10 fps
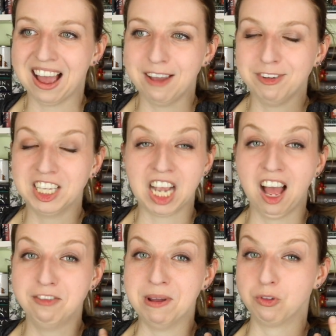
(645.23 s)
I feel like
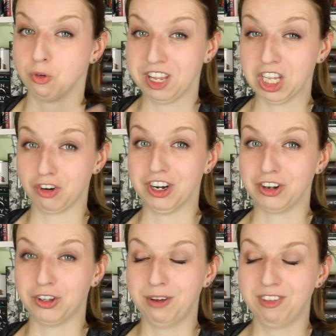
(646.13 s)
I've been really
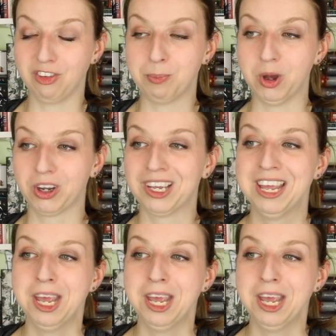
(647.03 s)
critical of this book,